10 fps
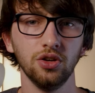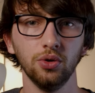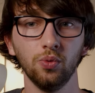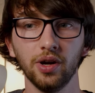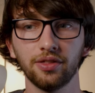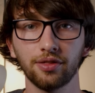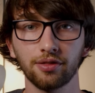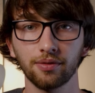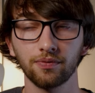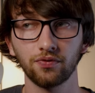you with
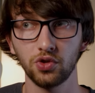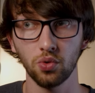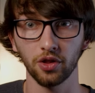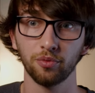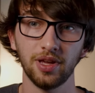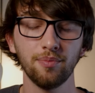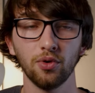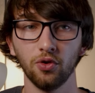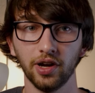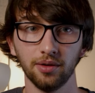two other
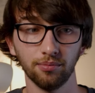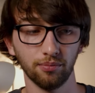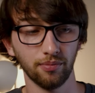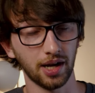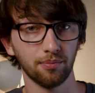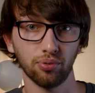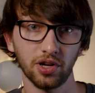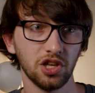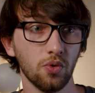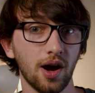people and might
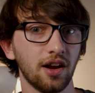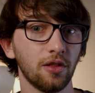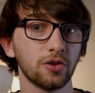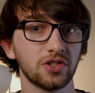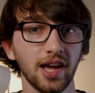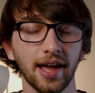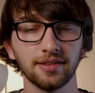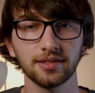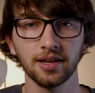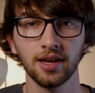bring you on other
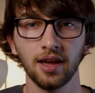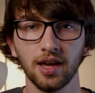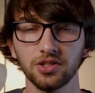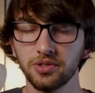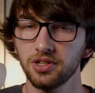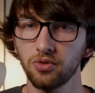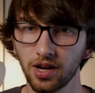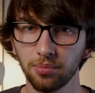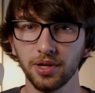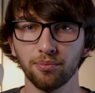sets. So it's
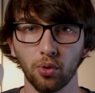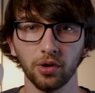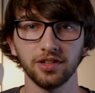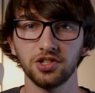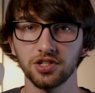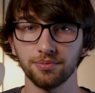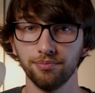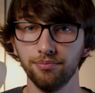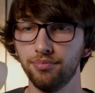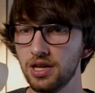incredibly important to just
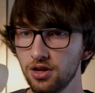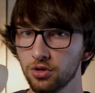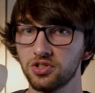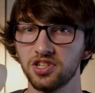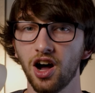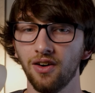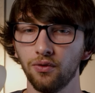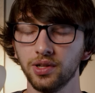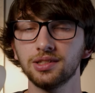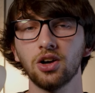be
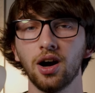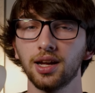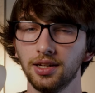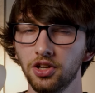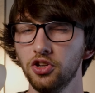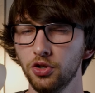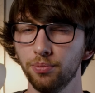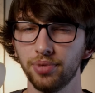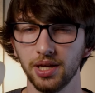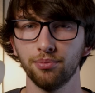yourself when talking to new
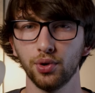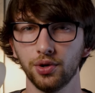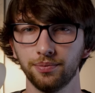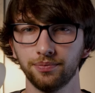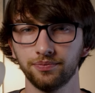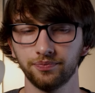people.